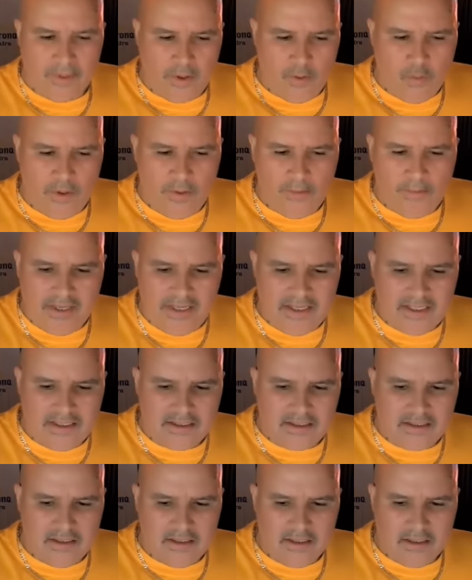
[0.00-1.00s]
when
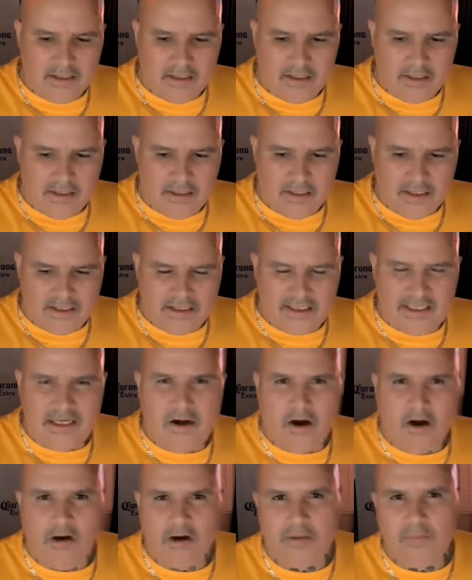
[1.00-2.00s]
Beast
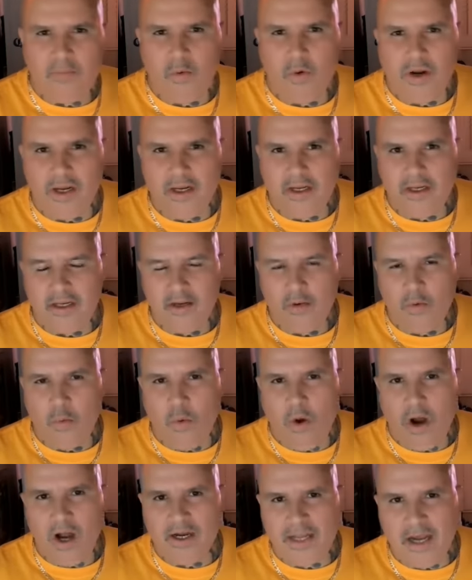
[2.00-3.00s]
seen Artie Boy
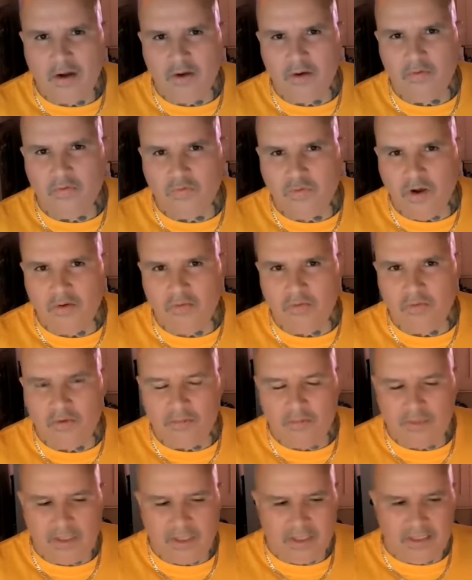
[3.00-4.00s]
walk out in front of
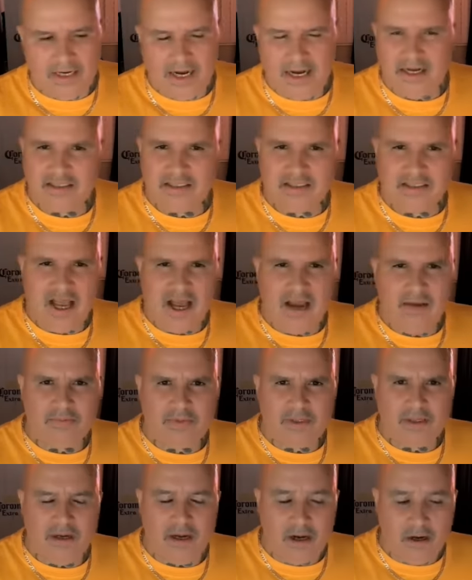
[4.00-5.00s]
him, he kind of
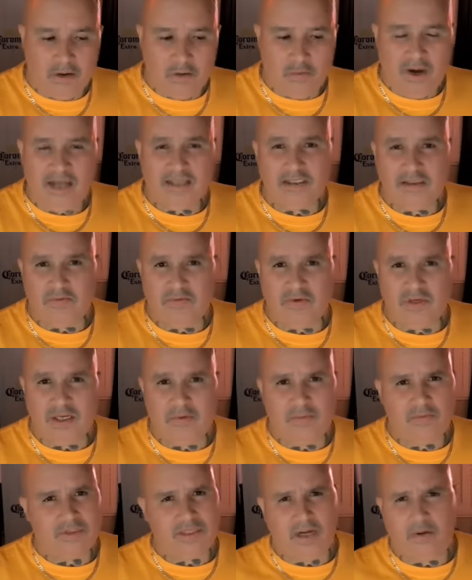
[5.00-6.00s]
stopped it aggressively
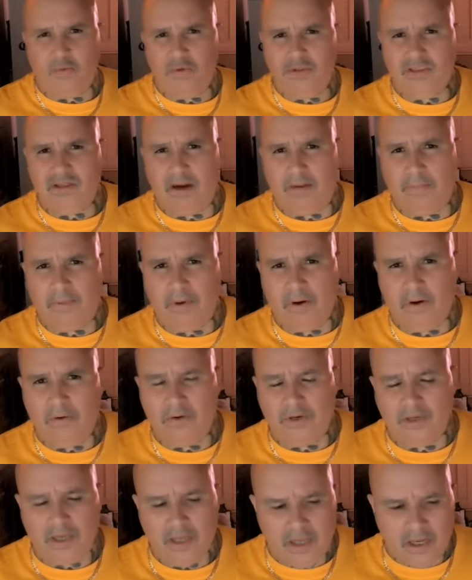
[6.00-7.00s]
and was like, What's up,
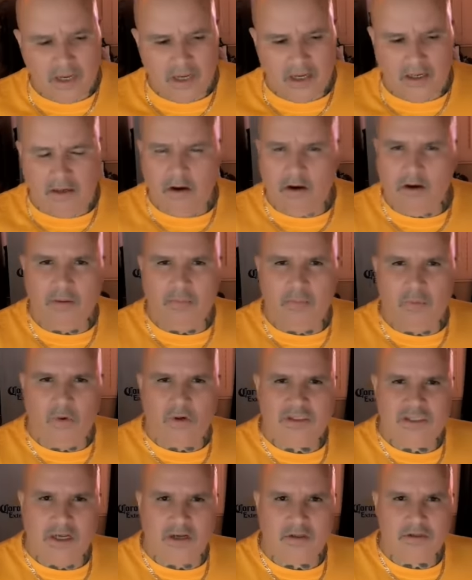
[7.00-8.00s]
bro? And, and Artie
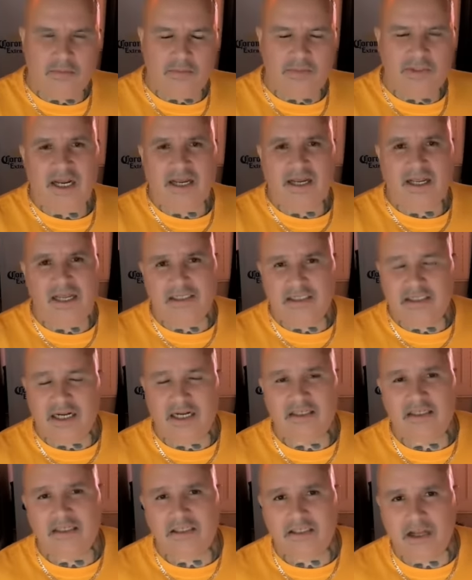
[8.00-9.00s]
Boy tells him, he's like, Hey,
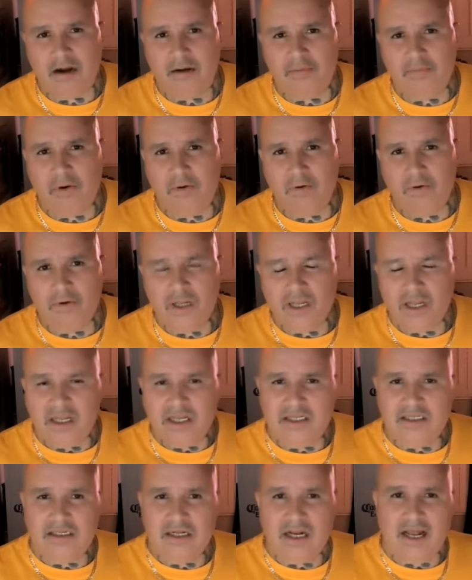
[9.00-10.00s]
check this out, bro.
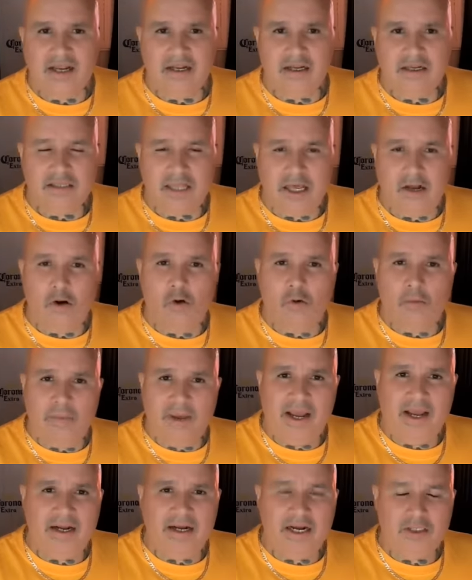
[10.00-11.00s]
He's like, That old
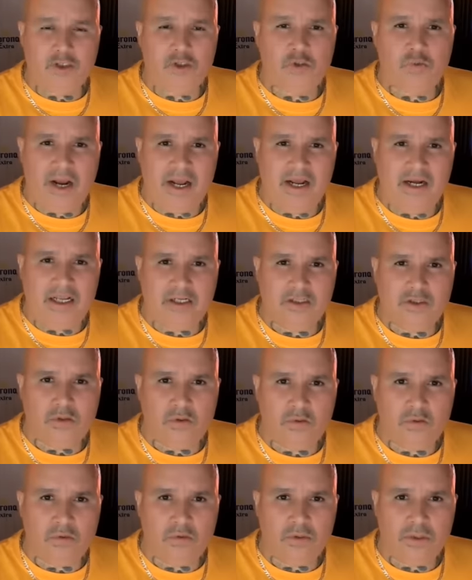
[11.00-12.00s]
man that you ran
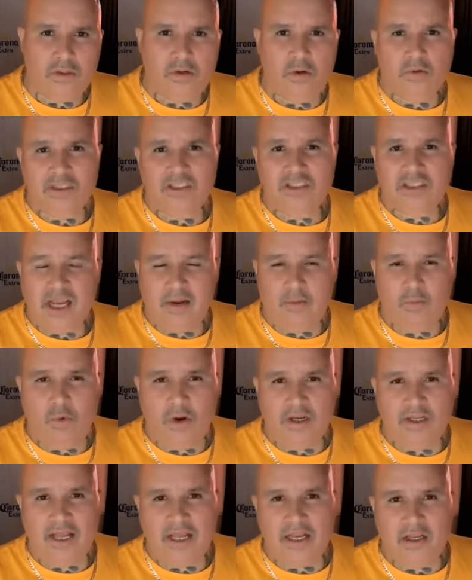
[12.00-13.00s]
into, you know, the same
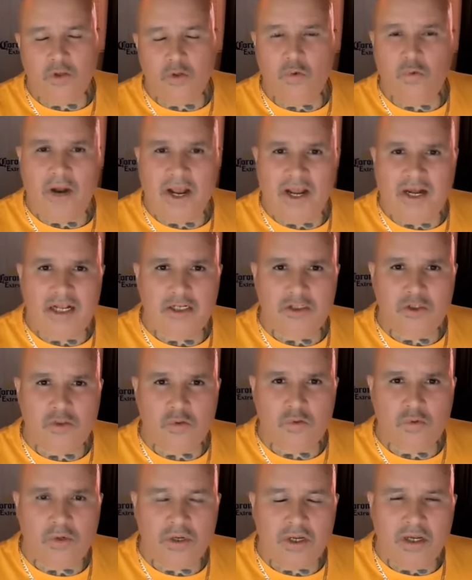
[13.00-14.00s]
one that you ran
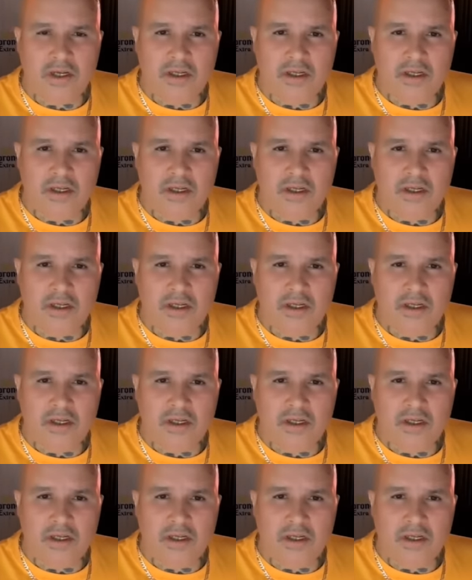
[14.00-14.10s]
into,